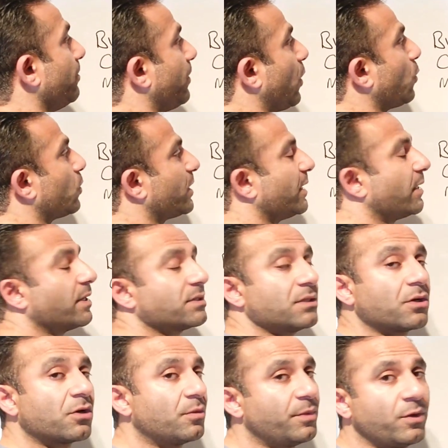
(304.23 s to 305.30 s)
and bulking
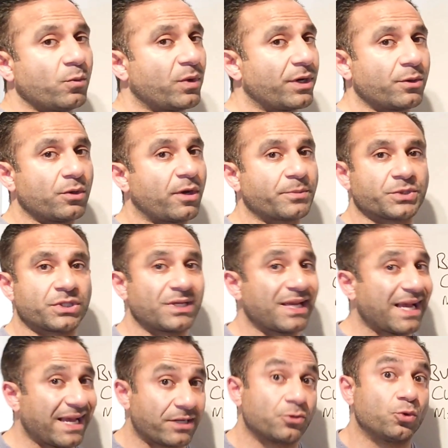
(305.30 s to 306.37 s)
is not going to be a very good
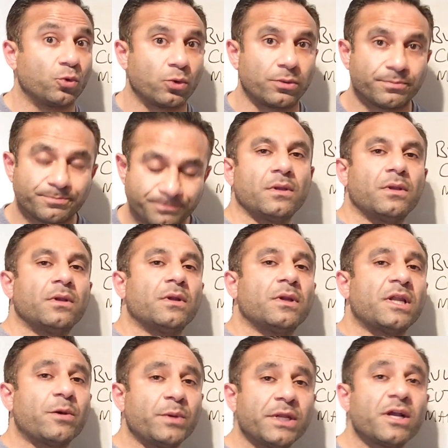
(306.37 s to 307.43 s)
option at all.
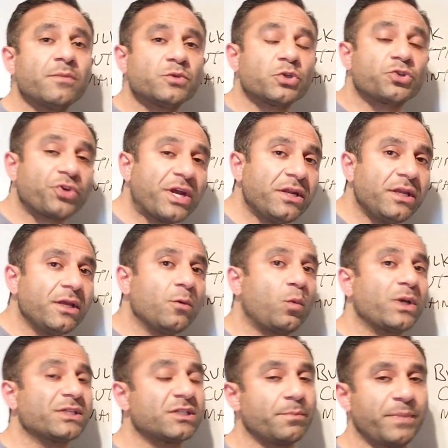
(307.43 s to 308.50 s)
Now when it comes to
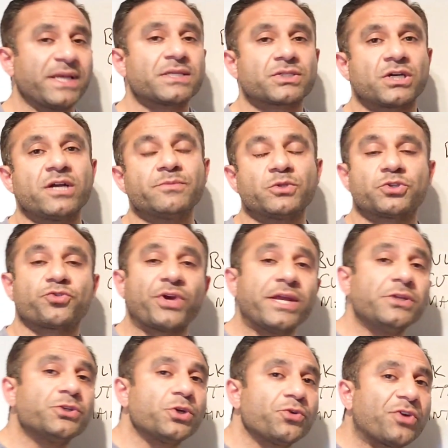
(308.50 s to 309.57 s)
training, what's the best time to
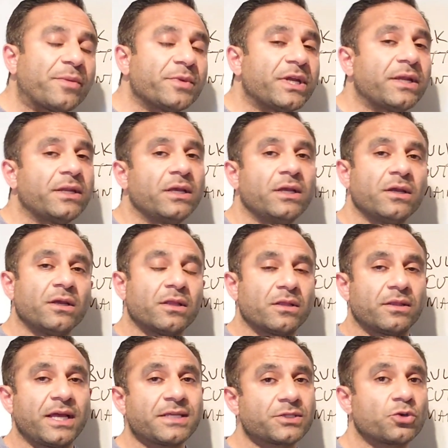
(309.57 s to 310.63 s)
train during Ramadan?
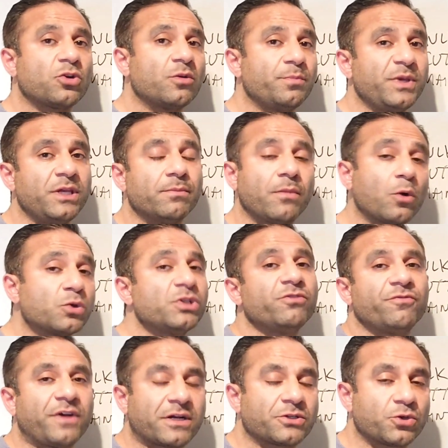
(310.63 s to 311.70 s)
That's going to be
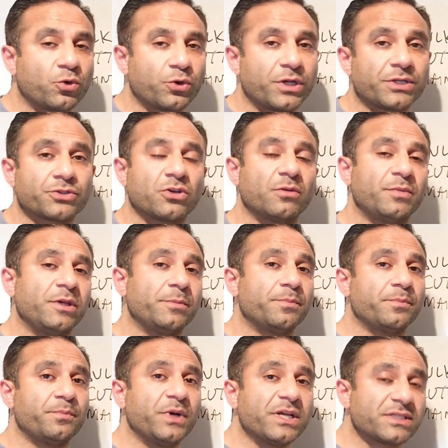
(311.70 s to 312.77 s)
multifactorial. It's going to be
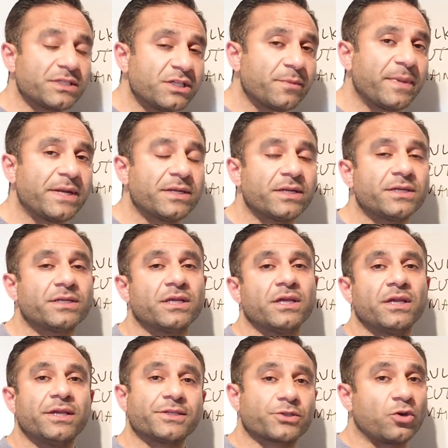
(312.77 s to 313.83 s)
person dependent,
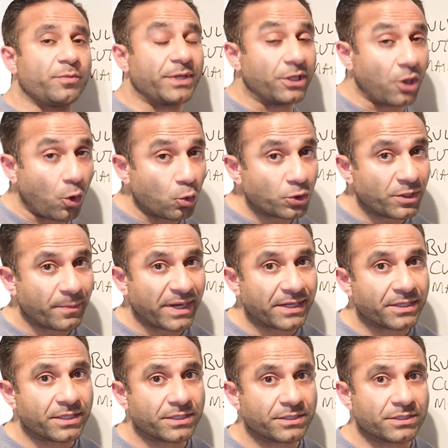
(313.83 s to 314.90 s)
it's going to be goal
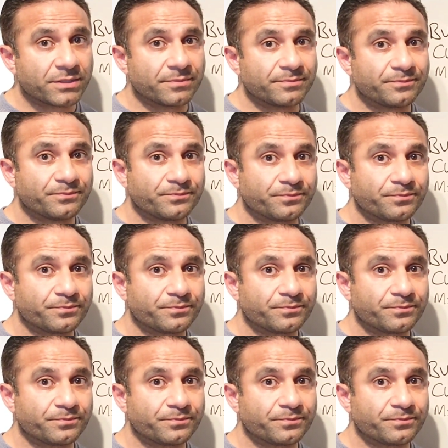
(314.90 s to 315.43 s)
dependent,